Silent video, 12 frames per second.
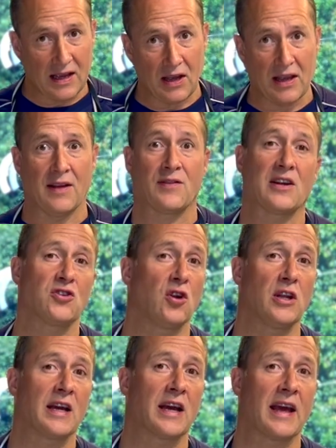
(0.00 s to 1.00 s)
If that's all
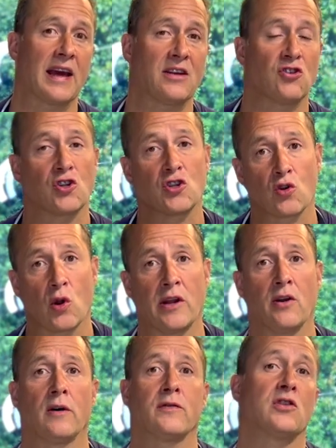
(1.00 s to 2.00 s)
you can get, just drain
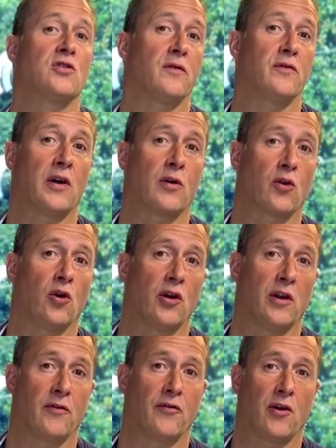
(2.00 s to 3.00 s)
off the sunflower
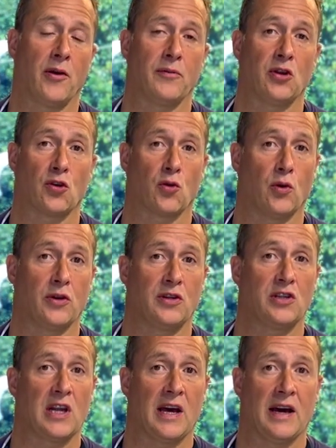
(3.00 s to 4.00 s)
oil from the other
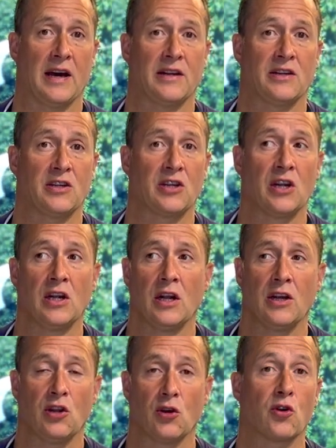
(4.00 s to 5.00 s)
ones and
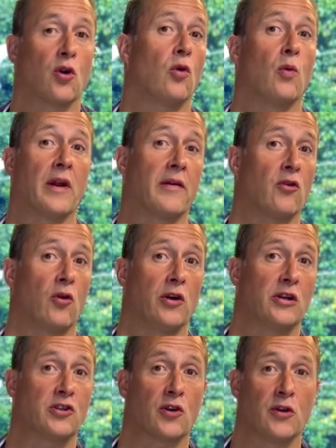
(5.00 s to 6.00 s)
the other whatever
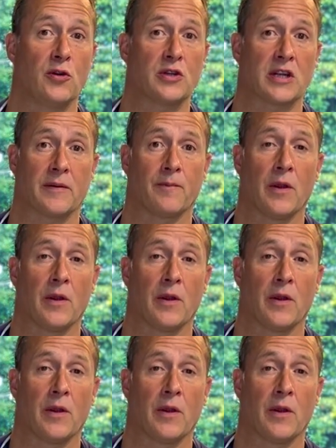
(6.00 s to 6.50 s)
oils they're using.